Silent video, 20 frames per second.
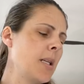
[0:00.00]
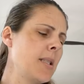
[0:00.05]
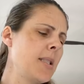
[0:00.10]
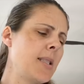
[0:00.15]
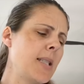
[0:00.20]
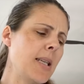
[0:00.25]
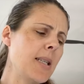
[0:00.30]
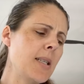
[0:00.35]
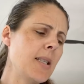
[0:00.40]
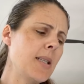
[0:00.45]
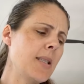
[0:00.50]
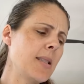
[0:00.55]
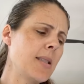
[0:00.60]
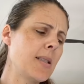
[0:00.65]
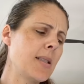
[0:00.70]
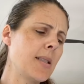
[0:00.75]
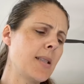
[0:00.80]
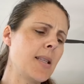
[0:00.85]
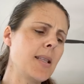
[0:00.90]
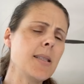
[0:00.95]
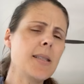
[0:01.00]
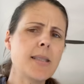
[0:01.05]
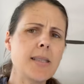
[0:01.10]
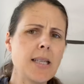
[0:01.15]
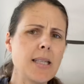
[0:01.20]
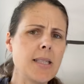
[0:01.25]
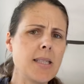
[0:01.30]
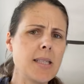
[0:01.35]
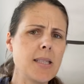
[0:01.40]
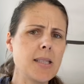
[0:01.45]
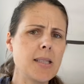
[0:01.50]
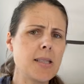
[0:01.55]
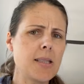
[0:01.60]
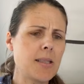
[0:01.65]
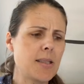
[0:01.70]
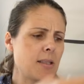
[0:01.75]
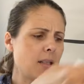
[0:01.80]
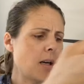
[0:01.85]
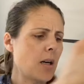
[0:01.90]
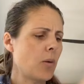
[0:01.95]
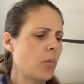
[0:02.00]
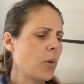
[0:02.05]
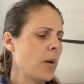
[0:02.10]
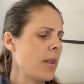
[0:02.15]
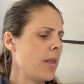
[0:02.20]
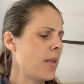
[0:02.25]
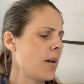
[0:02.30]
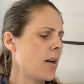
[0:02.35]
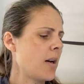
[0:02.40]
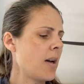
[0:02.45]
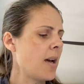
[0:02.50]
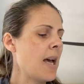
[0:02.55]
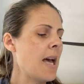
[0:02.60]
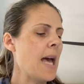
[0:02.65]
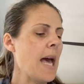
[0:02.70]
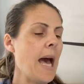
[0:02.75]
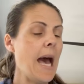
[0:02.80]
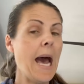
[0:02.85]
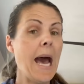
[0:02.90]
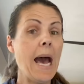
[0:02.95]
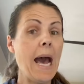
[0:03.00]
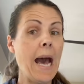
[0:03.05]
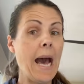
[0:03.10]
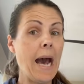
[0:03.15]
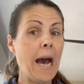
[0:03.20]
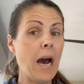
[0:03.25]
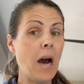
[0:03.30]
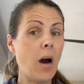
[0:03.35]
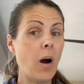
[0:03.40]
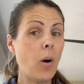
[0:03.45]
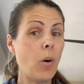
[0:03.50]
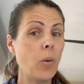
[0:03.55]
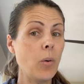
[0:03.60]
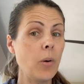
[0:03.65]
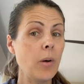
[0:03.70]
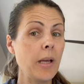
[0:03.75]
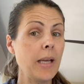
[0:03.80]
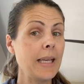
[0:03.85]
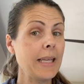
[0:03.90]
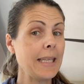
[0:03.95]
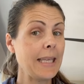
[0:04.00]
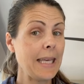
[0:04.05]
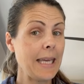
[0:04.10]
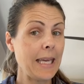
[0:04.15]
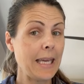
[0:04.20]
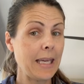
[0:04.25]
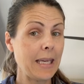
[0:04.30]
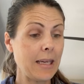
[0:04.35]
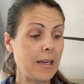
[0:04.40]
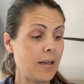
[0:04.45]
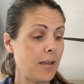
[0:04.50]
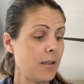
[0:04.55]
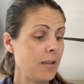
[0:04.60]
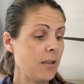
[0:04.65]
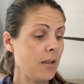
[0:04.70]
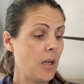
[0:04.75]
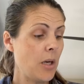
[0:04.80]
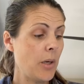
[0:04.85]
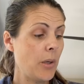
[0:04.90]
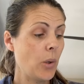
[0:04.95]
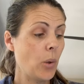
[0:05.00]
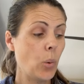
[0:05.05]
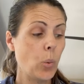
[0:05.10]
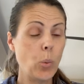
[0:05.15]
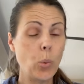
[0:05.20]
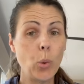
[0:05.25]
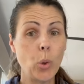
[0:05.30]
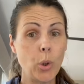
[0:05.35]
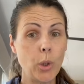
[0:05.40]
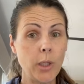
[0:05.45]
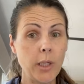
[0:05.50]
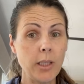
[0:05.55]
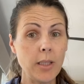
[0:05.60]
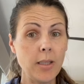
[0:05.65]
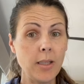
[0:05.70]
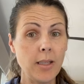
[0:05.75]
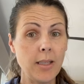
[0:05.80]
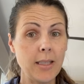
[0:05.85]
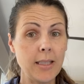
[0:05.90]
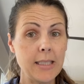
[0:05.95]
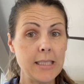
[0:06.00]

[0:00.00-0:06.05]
Does this sentence start with a how, can, would,